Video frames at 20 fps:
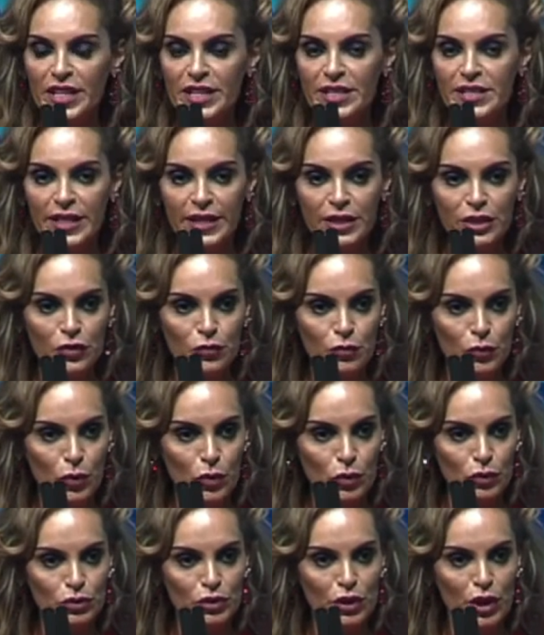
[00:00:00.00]
the executive
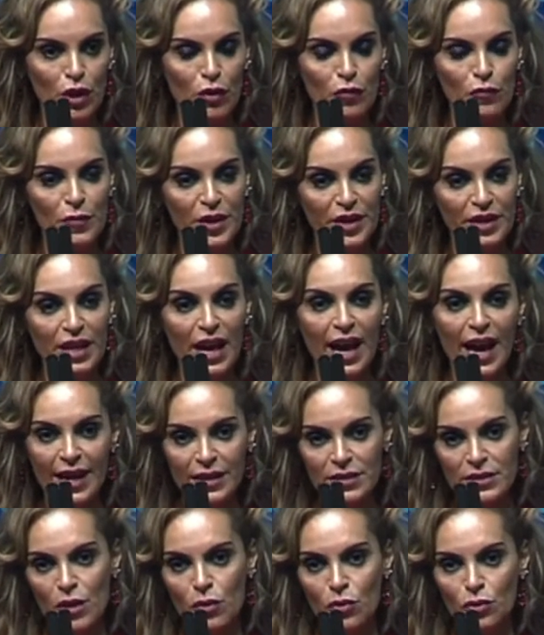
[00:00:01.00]
board of Merck
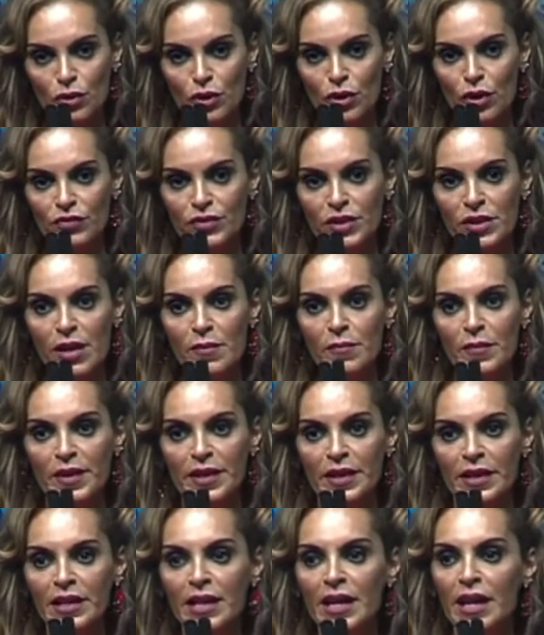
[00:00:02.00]
and the owner of the
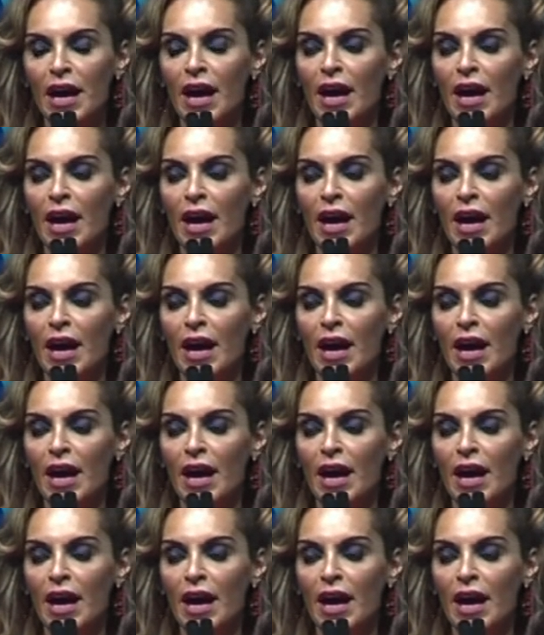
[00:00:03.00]
company,